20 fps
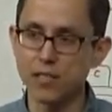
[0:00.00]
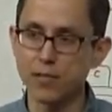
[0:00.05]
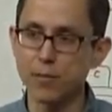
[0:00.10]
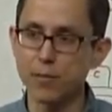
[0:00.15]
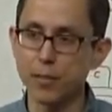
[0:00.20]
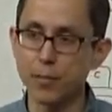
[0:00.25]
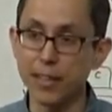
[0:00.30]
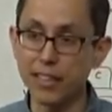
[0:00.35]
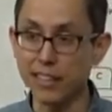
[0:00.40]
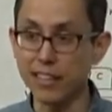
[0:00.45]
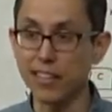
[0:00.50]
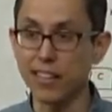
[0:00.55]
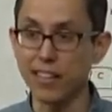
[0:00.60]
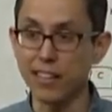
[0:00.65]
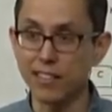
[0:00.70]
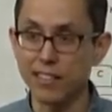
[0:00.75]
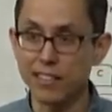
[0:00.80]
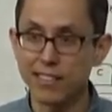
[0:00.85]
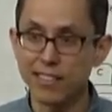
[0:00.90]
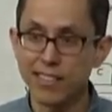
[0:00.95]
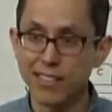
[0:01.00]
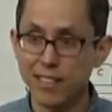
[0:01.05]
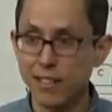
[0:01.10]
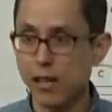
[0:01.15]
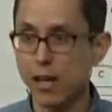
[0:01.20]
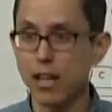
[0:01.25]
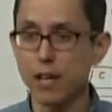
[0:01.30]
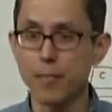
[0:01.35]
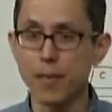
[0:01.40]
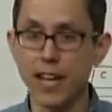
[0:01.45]
from your bank account
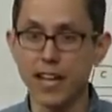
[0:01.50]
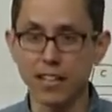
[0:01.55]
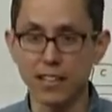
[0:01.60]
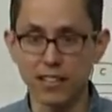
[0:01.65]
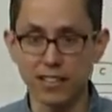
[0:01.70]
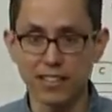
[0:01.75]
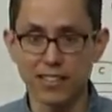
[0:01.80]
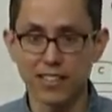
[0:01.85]
automatically,